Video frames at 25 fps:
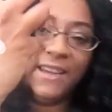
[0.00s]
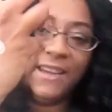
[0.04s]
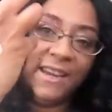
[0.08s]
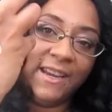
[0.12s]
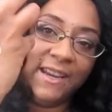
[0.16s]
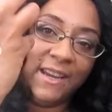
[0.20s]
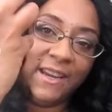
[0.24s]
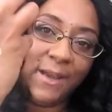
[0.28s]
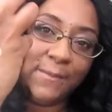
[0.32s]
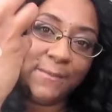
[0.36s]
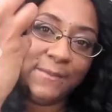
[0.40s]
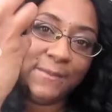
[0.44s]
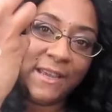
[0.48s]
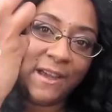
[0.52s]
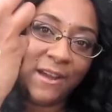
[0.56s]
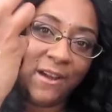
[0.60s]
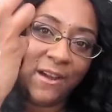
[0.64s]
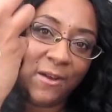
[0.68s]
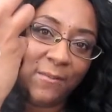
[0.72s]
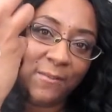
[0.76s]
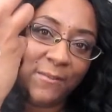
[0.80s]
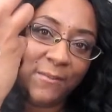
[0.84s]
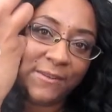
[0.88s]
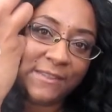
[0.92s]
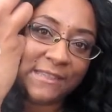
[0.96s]
it comes out
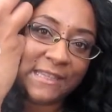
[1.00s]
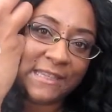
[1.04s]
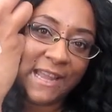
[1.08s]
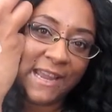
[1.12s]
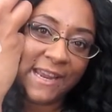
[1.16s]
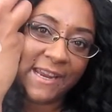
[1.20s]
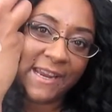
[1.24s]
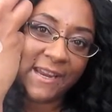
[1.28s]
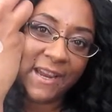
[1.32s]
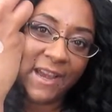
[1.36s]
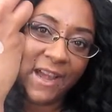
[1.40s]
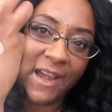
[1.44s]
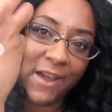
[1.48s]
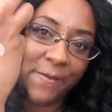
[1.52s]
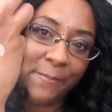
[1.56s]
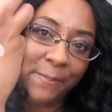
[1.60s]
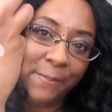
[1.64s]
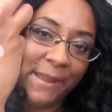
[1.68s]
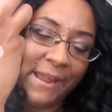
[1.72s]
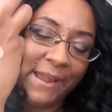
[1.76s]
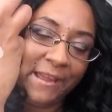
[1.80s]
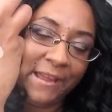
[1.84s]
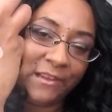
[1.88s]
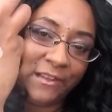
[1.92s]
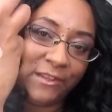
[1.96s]
almost like a
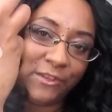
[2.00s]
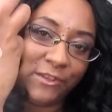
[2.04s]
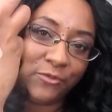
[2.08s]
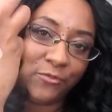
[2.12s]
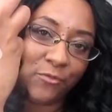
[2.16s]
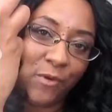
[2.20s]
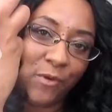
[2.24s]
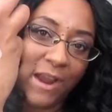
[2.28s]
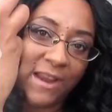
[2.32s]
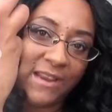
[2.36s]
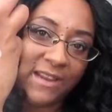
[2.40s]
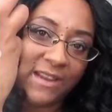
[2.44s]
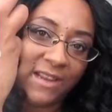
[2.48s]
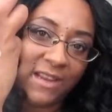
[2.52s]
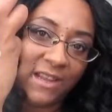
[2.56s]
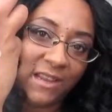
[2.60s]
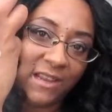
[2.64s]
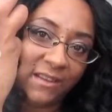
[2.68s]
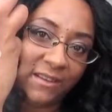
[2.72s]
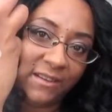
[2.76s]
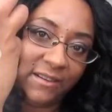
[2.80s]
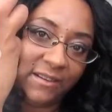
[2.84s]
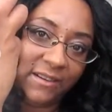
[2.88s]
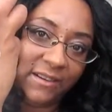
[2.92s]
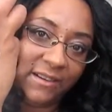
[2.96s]
palish white
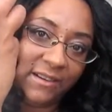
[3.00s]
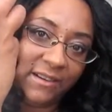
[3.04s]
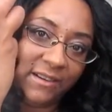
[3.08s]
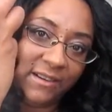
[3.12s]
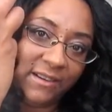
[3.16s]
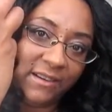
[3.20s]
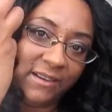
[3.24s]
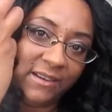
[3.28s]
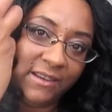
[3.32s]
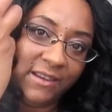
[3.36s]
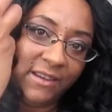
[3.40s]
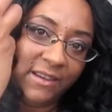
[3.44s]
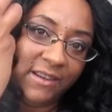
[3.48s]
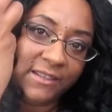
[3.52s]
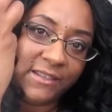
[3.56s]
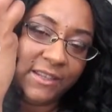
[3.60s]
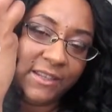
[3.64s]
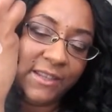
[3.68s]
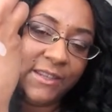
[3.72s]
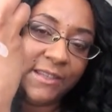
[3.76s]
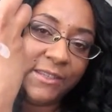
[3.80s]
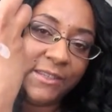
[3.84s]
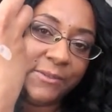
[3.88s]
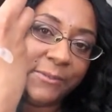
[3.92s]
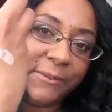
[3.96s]
color. So
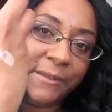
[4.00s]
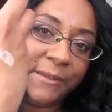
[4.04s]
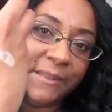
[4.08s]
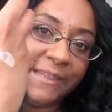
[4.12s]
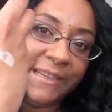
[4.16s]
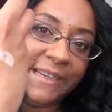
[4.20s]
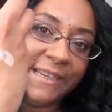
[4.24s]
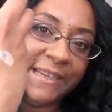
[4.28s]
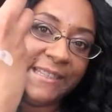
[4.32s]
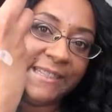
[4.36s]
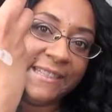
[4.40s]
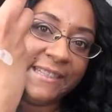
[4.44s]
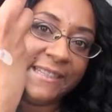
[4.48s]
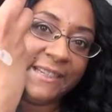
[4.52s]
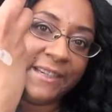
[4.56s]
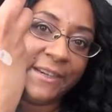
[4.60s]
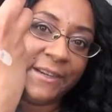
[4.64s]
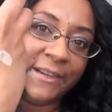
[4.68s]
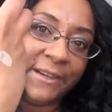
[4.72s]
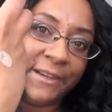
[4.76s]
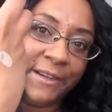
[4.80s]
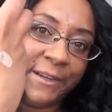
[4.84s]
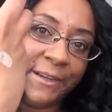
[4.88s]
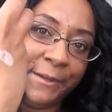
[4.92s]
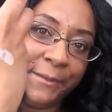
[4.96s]
this really isn't
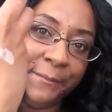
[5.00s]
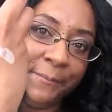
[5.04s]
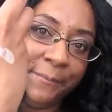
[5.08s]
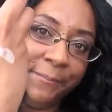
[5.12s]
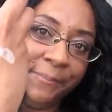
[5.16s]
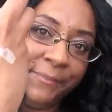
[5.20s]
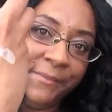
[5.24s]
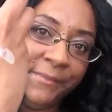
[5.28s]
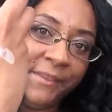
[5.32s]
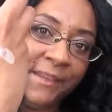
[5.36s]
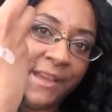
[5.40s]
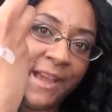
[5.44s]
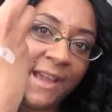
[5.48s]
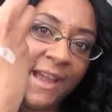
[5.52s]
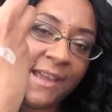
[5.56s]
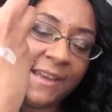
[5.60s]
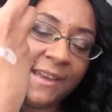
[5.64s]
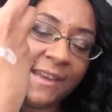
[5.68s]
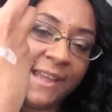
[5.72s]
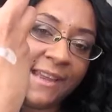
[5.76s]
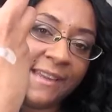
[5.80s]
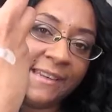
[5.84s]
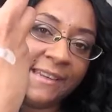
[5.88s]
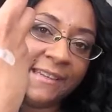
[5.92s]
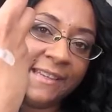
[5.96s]
gonna
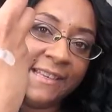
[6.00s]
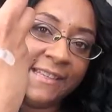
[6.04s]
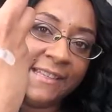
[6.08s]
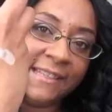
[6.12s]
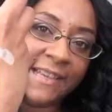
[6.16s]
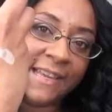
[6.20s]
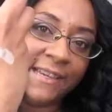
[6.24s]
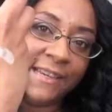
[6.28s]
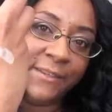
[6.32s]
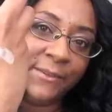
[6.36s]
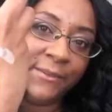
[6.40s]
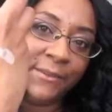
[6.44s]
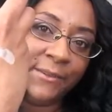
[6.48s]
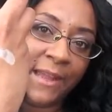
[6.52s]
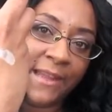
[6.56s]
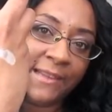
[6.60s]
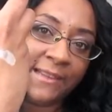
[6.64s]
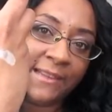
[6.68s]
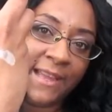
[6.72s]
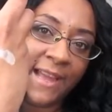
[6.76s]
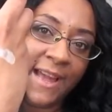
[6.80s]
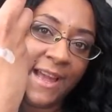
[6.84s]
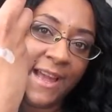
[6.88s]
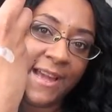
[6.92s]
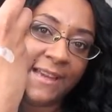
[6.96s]
highlight unless I do like
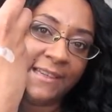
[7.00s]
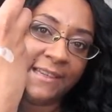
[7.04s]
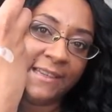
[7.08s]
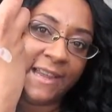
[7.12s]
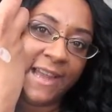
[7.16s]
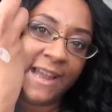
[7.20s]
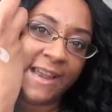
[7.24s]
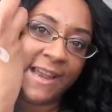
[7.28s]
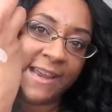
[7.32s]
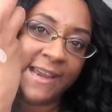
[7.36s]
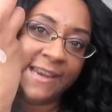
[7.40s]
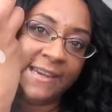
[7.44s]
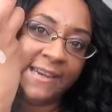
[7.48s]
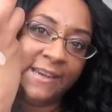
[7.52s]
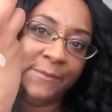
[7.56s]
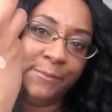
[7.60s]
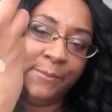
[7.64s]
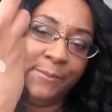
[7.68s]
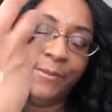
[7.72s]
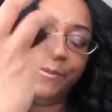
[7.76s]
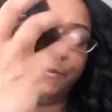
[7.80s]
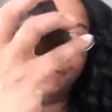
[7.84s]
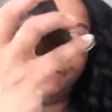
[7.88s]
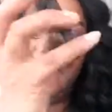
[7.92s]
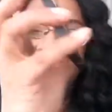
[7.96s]
the highlight and then
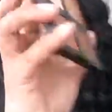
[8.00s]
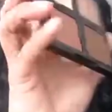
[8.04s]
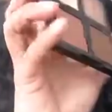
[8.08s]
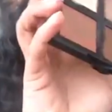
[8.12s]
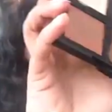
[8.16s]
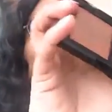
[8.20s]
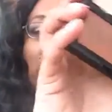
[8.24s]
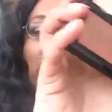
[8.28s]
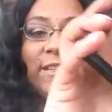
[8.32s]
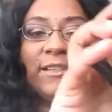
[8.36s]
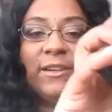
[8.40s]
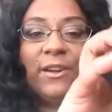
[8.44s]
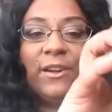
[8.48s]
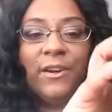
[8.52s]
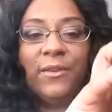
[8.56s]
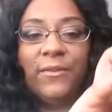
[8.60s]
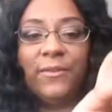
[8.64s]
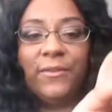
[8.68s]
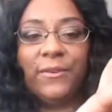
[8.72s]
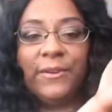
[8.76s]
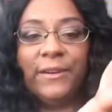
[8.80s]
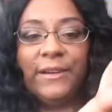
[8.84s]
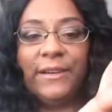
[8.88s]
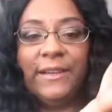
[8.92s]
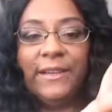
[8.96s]
put foundation
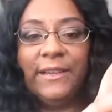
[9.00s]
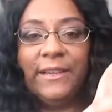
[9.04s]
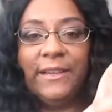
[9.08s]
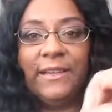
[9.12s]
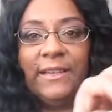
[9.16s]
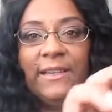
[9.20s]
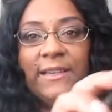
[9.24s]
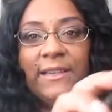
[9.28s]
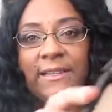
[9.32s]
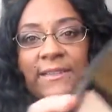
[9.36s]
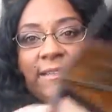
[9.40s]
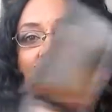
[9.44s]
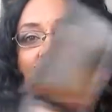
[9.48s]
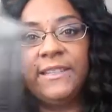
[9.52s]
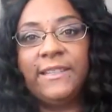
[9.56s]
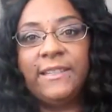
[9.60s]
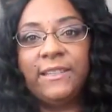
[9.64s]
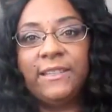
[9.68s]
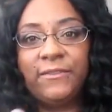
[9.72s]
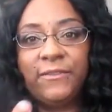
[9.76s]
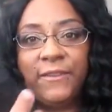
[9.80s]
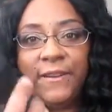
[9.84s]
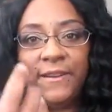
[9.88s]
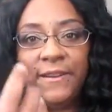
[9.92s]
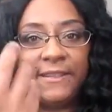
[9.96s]
over it,
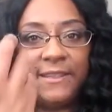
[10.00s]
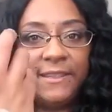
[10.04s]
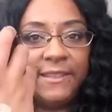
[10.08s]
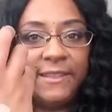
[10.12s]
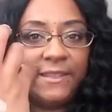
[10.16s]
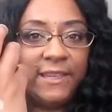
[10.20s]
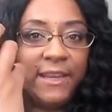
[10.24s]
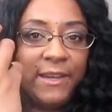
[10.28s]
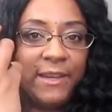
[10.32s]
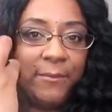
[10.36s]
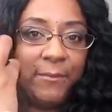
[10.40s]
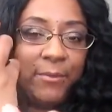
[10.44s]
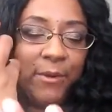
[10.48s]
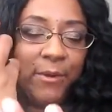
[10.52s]
just for as a skin